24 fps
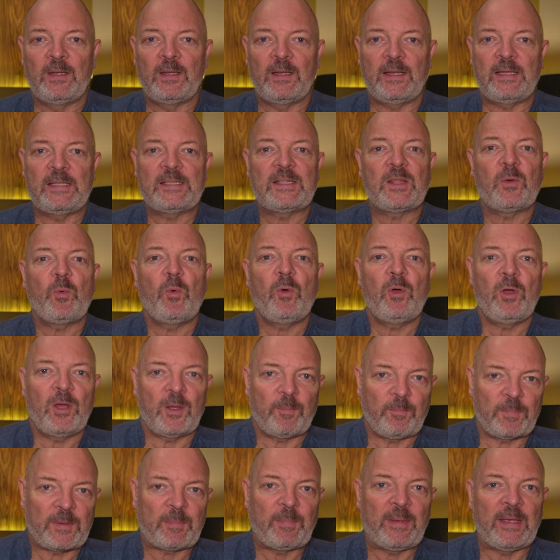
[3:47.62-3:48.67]
Is the
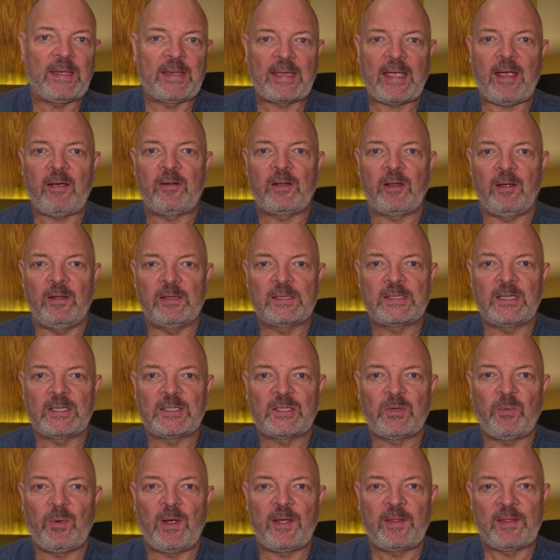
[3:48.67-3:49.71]
work being carried out in
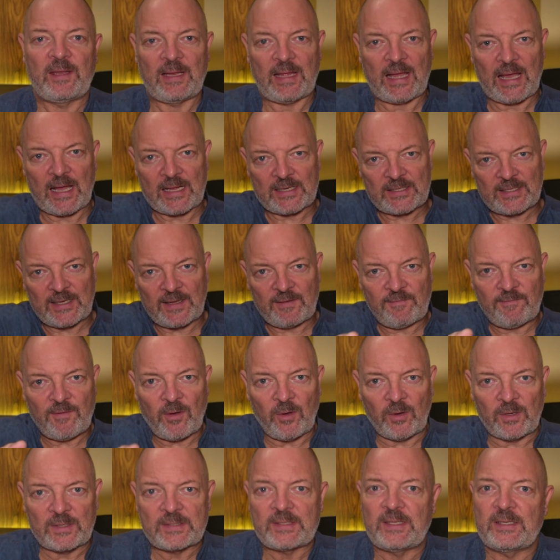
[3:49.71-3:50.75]
such a way that it actually
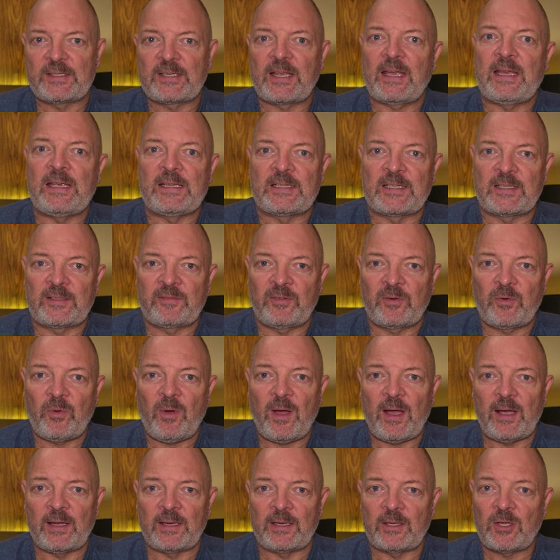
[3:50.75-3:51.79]
evokes the change that's
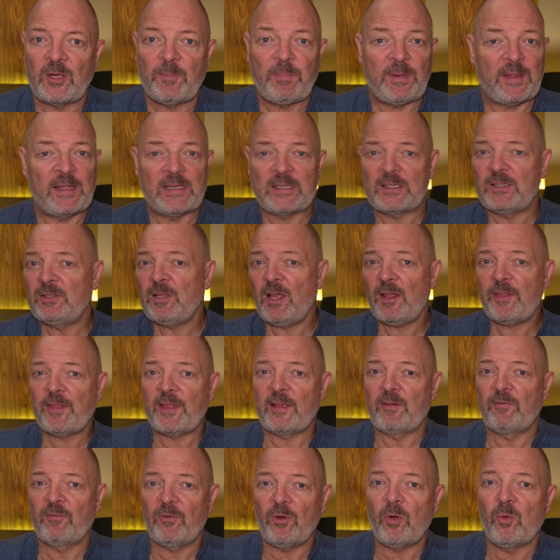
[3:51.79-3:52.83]
required? It could be there's
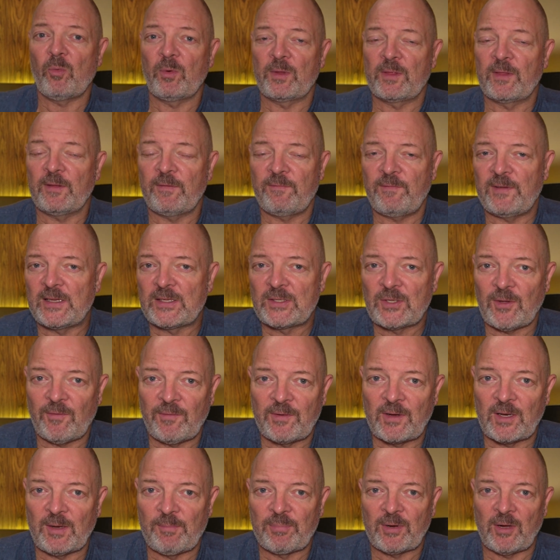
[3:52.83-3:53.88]
nothing wrong with the
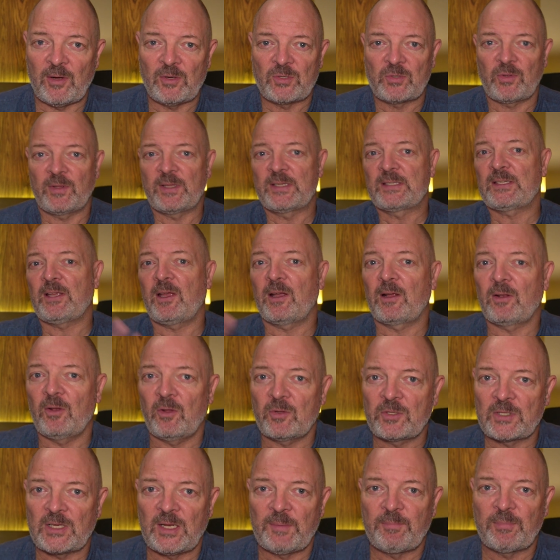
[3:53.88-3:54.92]
philosophical approach or the
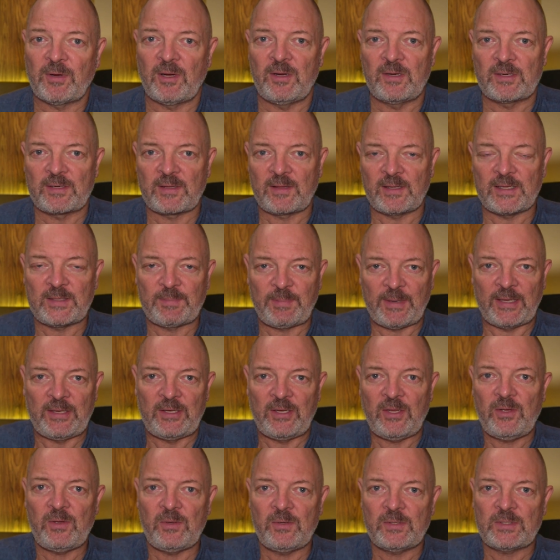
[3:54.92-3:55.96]
psychological approach that's being
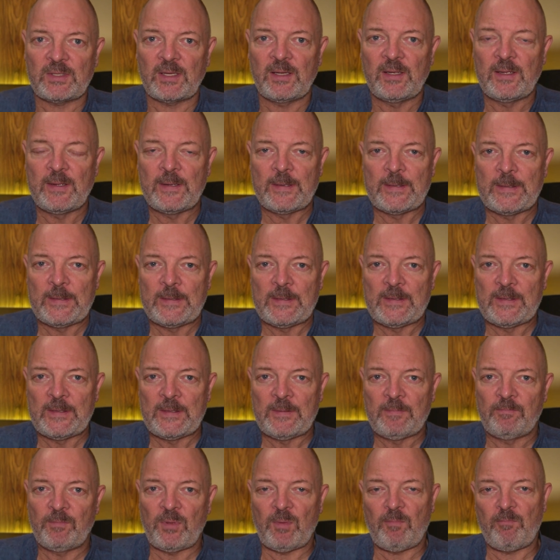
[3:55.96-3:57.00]
used,
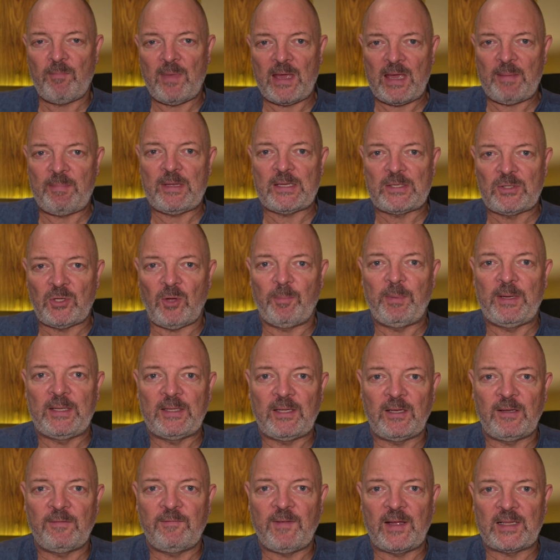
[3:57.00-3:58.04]
but maybe it's not being
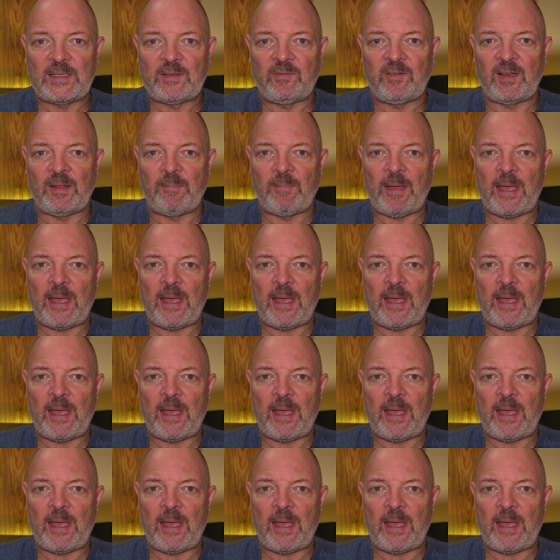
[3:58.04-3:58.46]
done effectively.